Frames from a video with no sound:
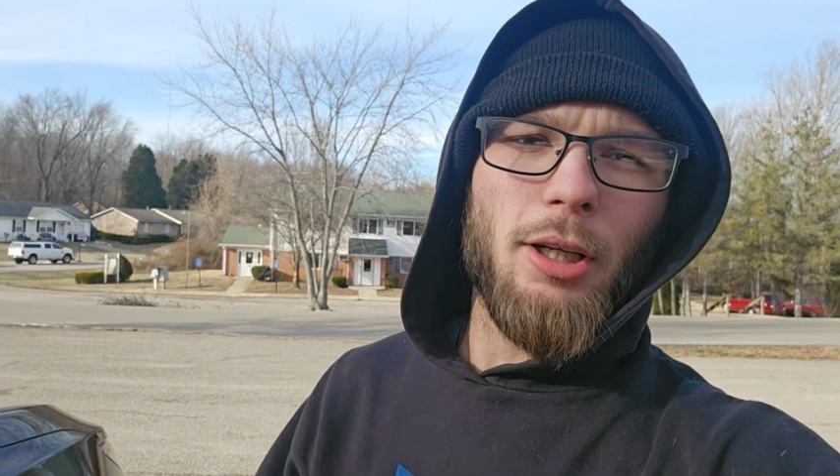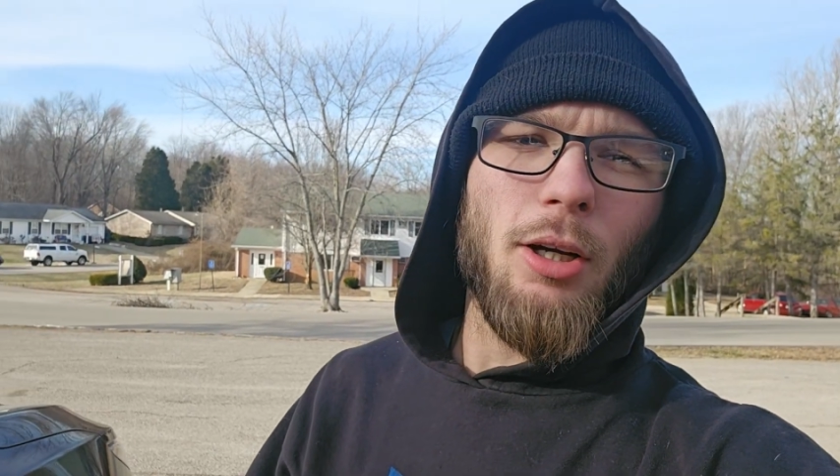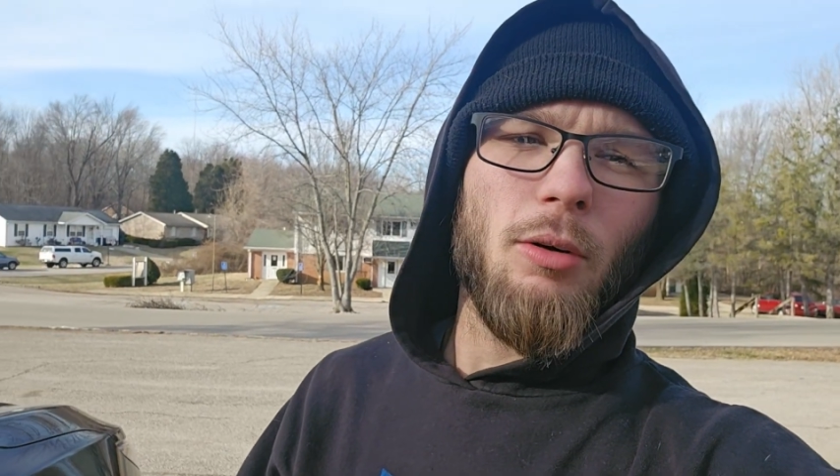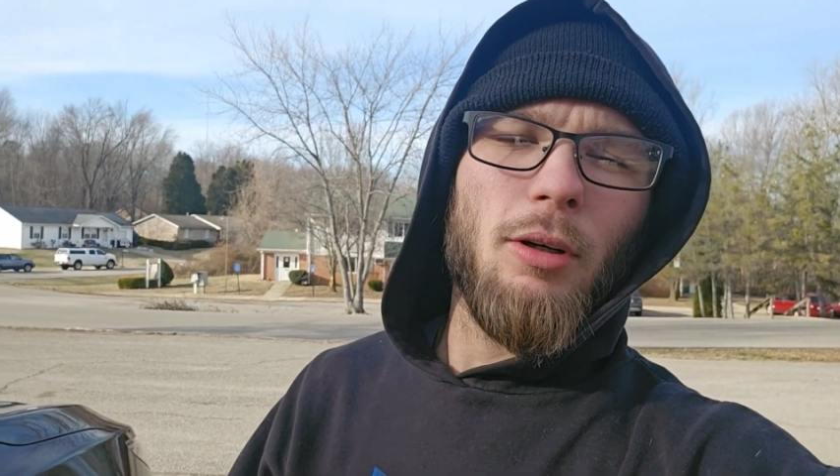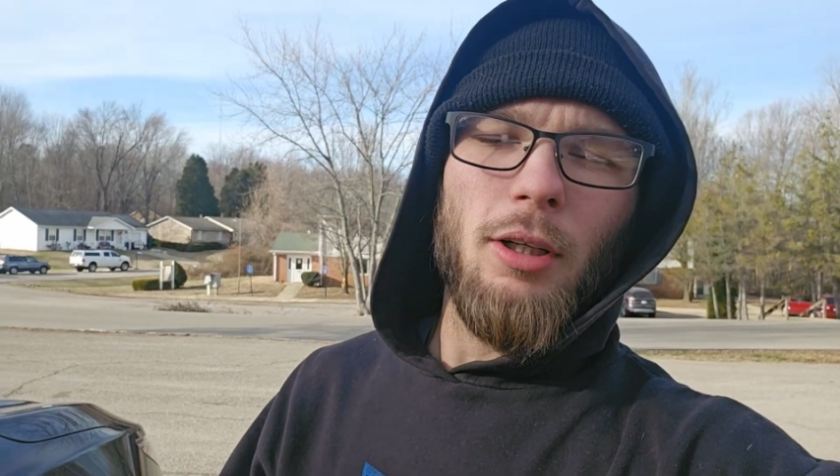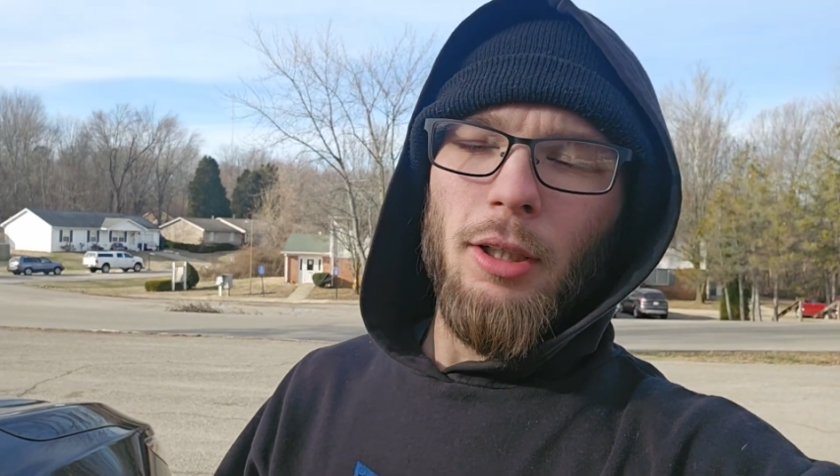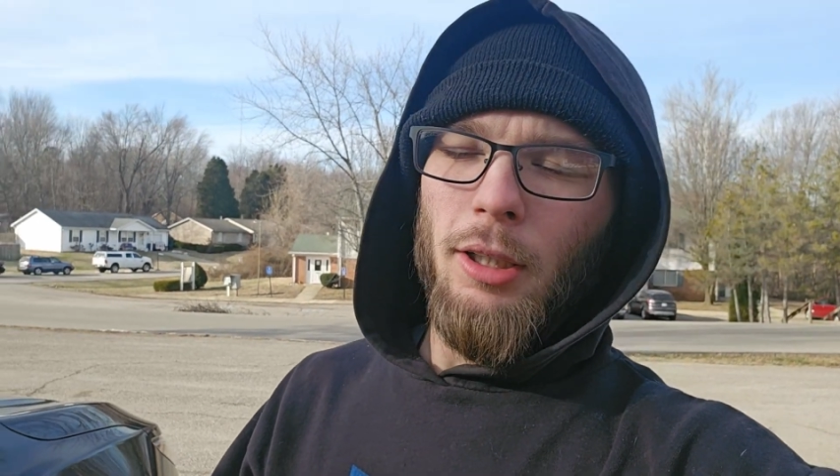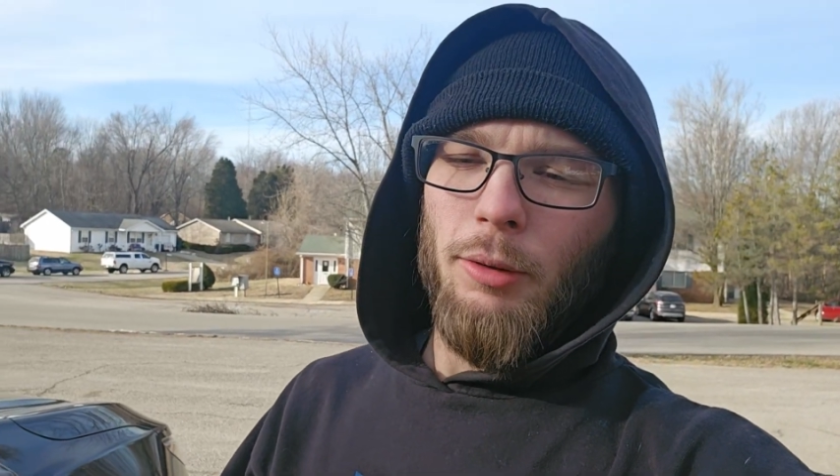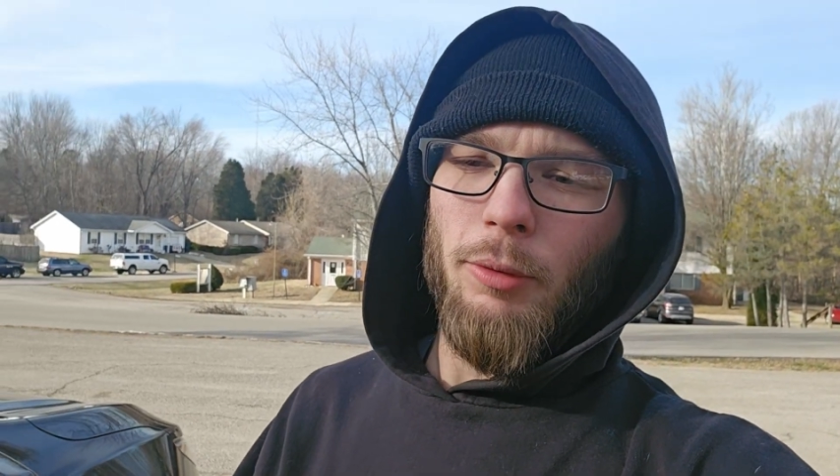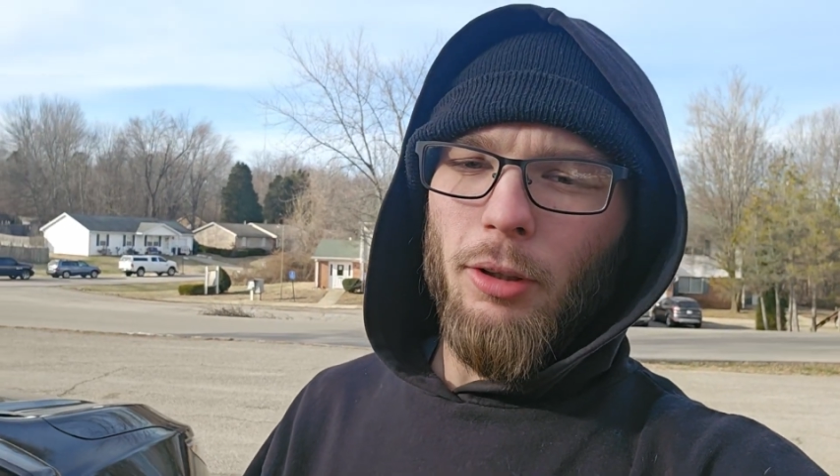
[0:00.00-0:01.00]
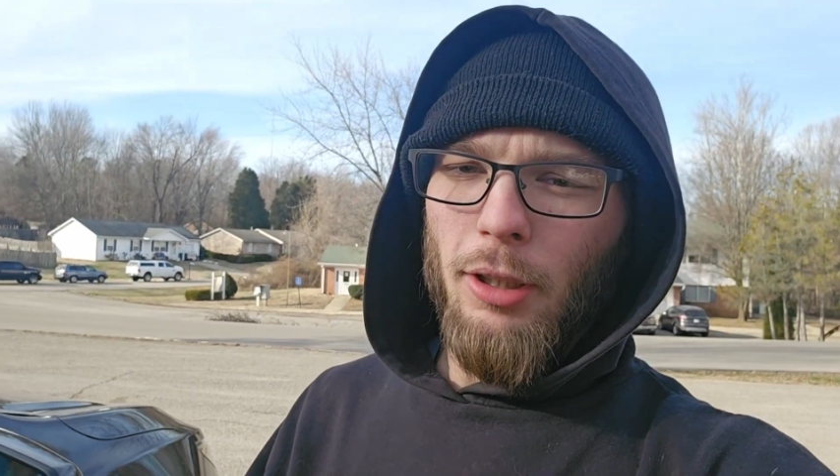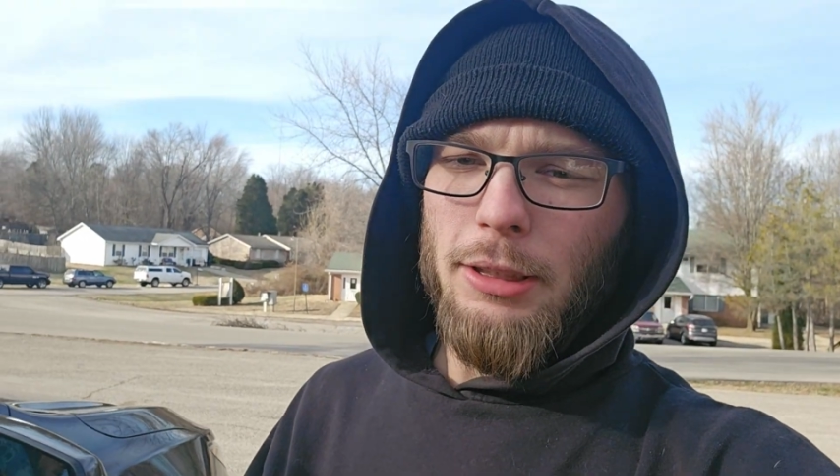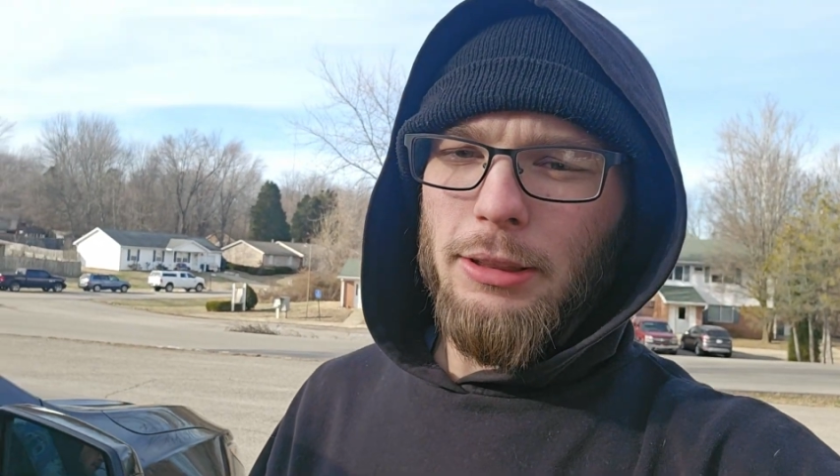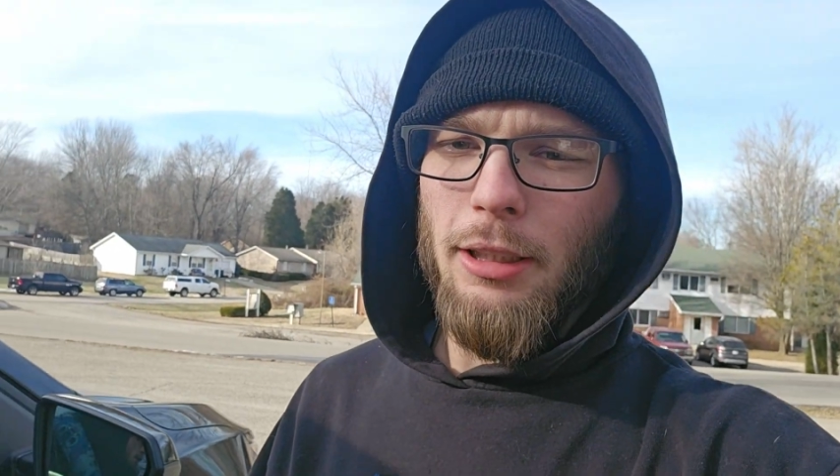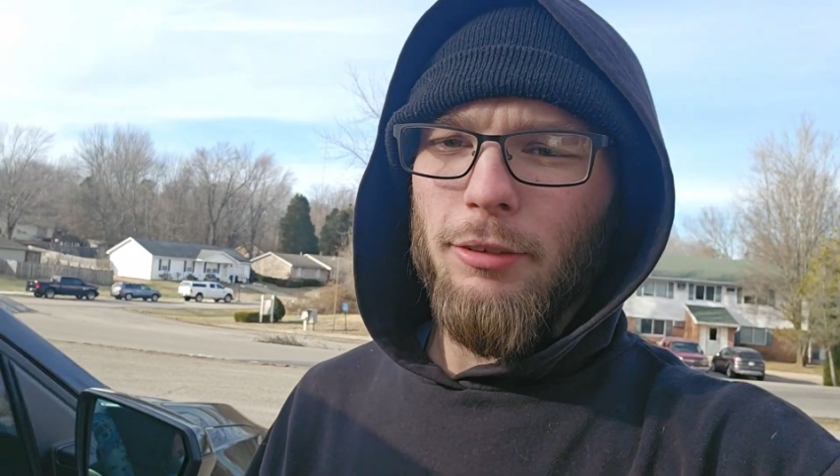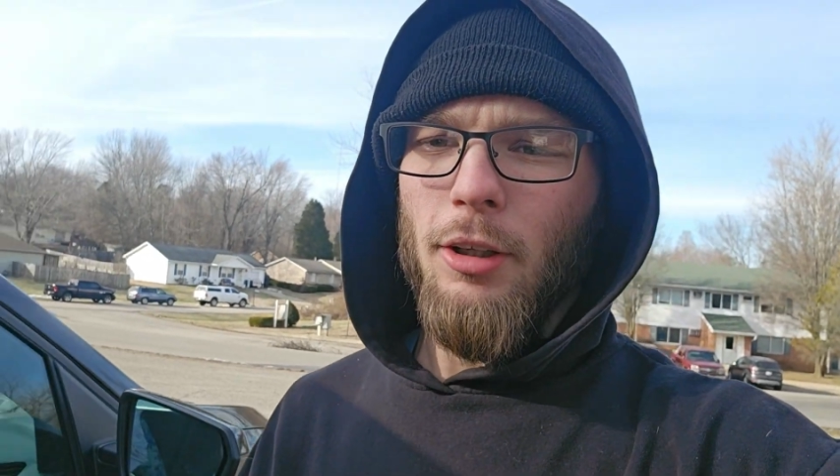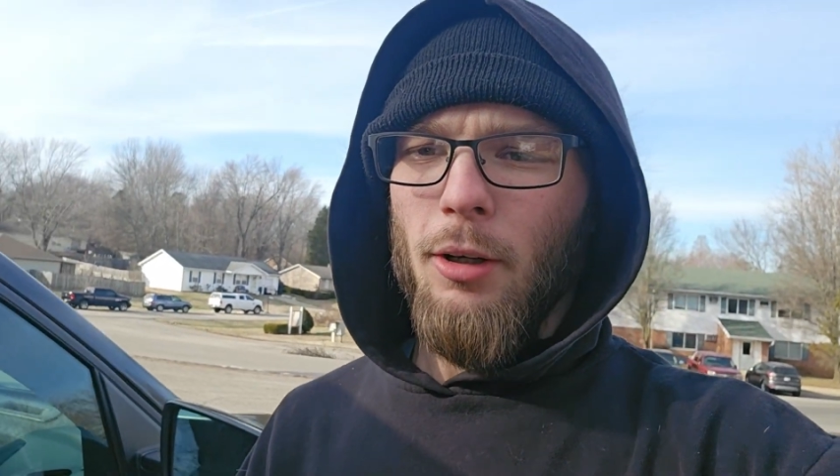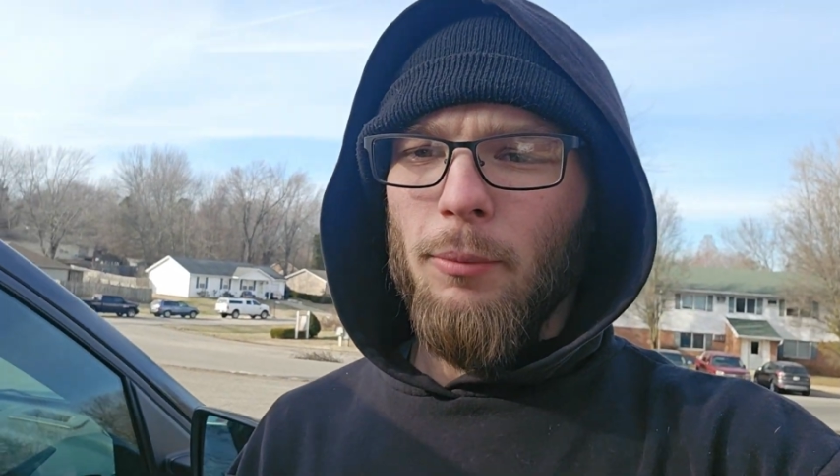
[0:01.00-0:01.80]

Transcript: go with all that stuff.